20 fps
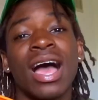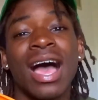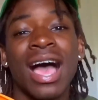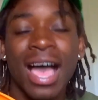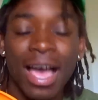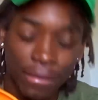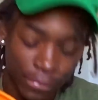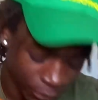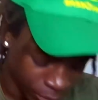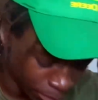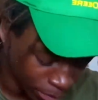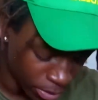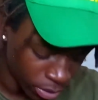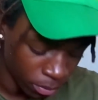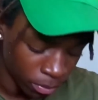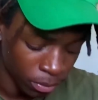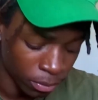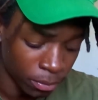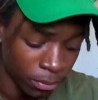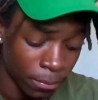after
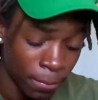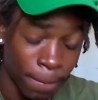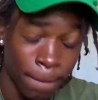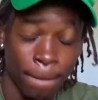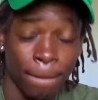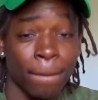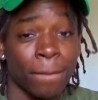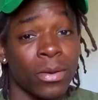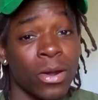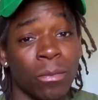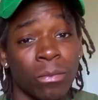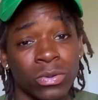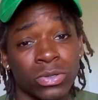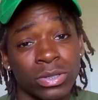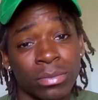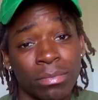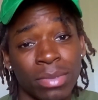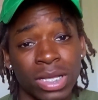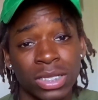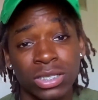purple. Purple's
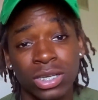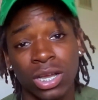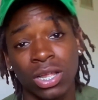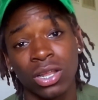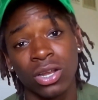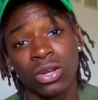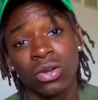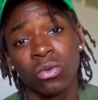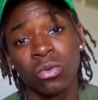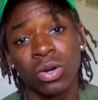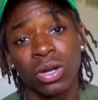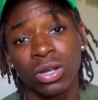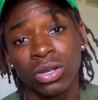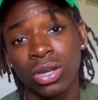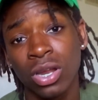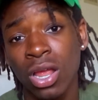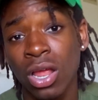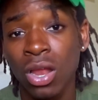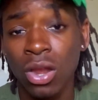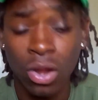the best color in the
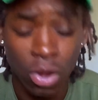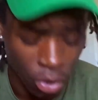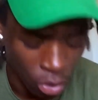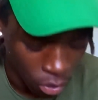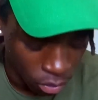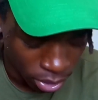world. No